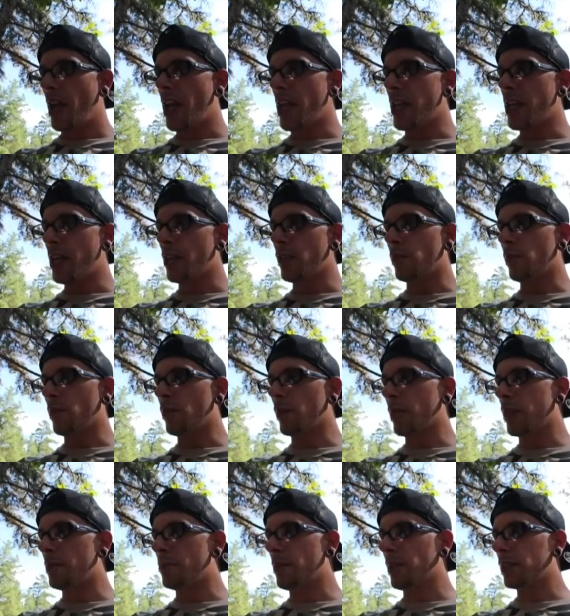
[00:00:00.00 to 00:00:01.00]
He enrolled
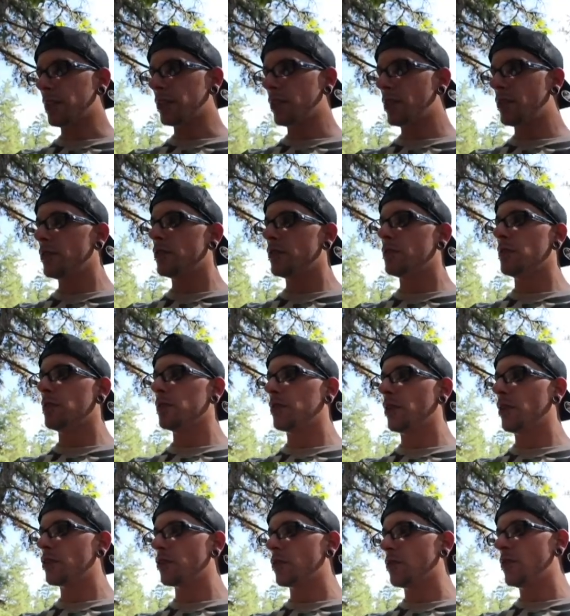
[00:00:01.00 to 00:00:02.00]
in Mexico's
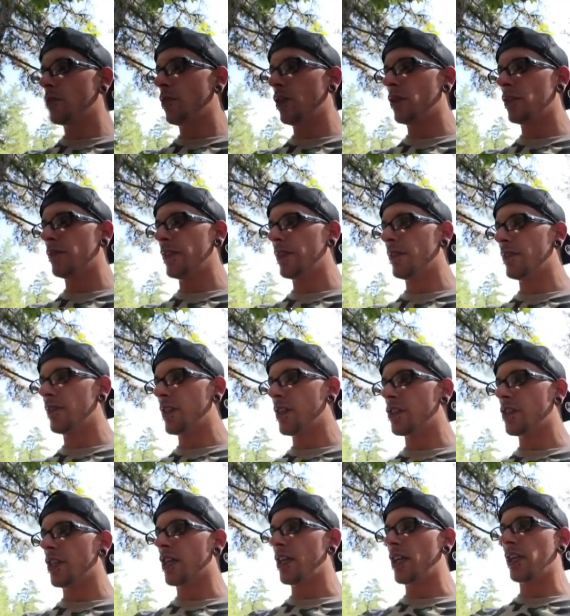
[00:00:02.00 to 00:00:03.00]
Military School of
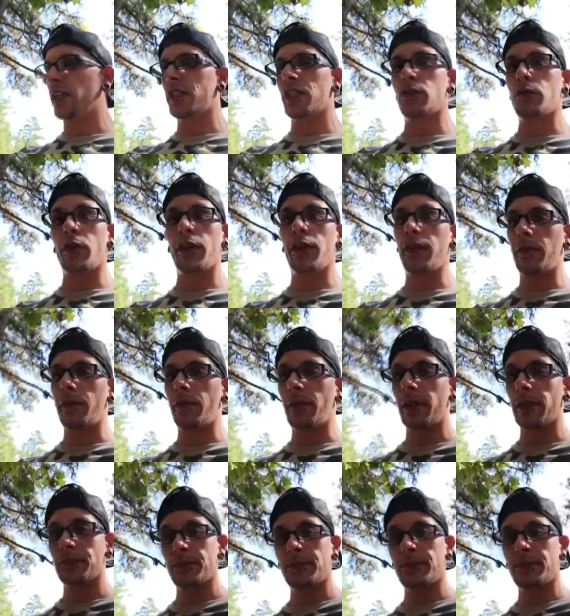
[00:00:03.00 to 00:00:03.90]
Aviation in nineteen twenty-three.